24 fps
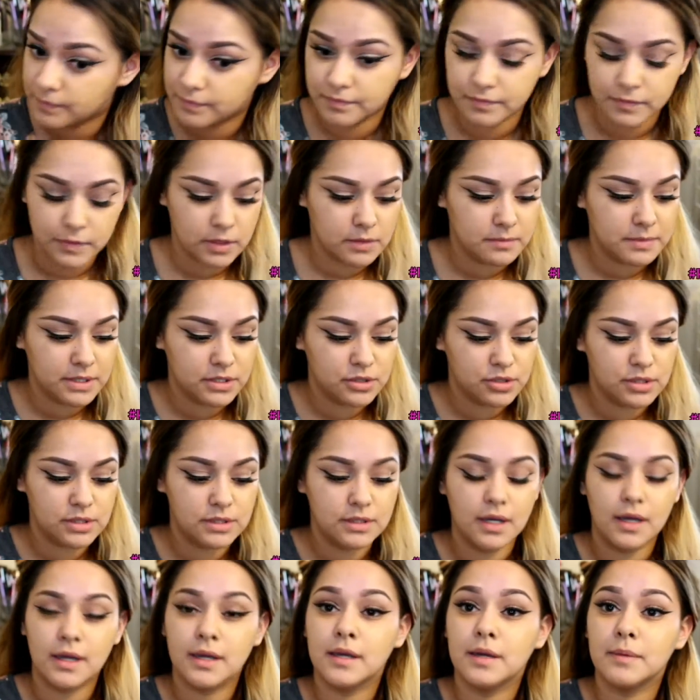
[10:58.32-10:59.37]
I'm gonna be using
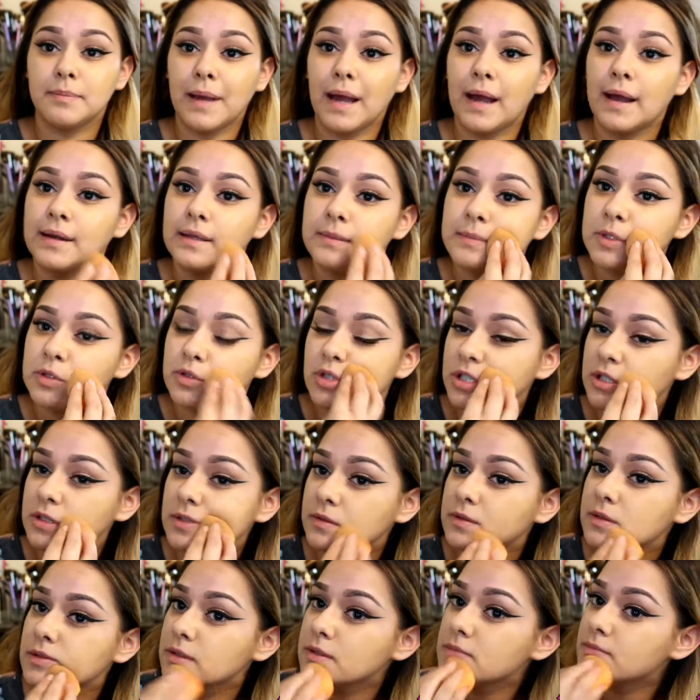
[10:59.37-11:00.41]
patting
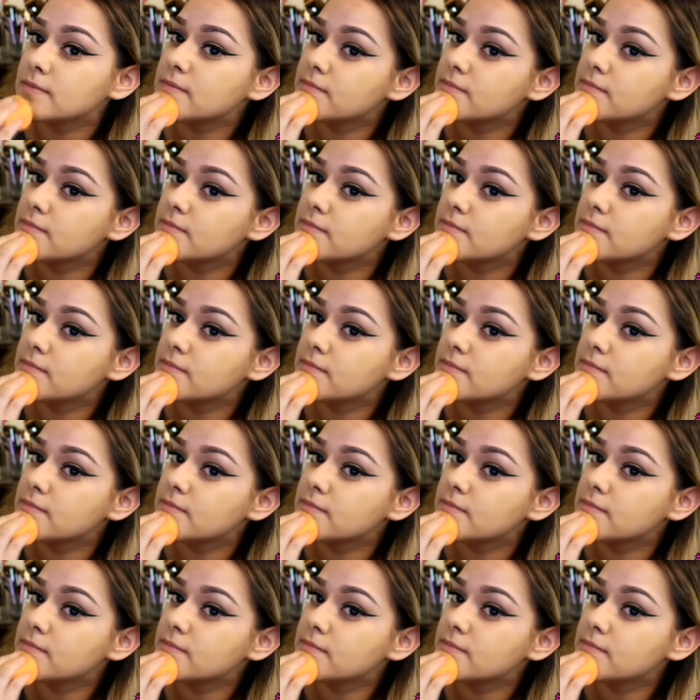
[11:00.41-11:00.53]
motions.